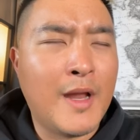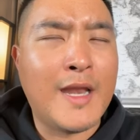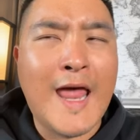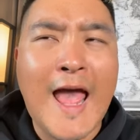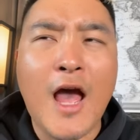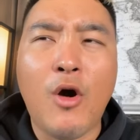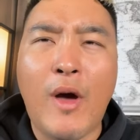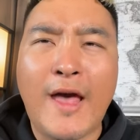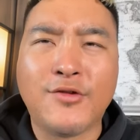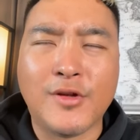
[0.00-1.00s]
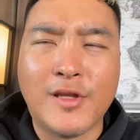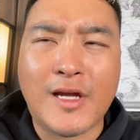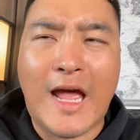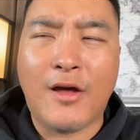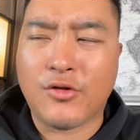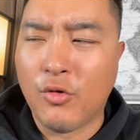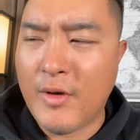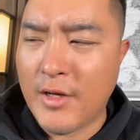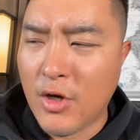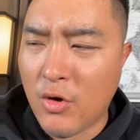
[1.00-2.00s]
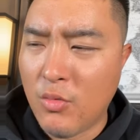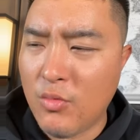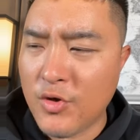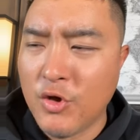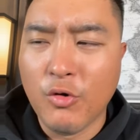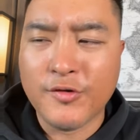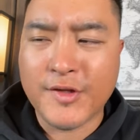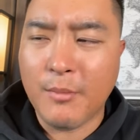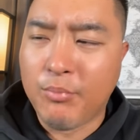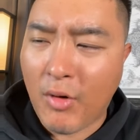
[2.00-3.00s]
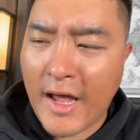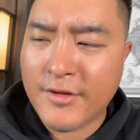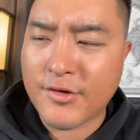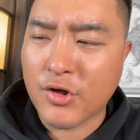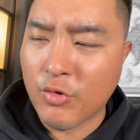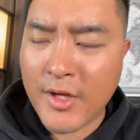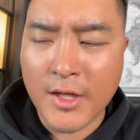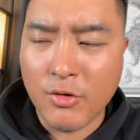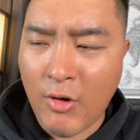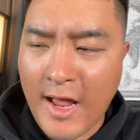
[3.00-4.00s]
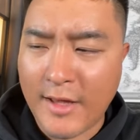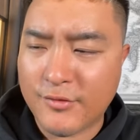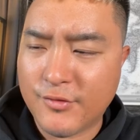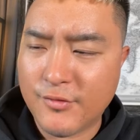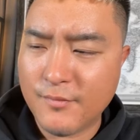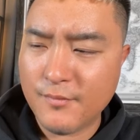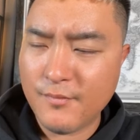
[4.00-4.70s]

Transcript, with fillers: But now as you look out the window, you will see bright green grass.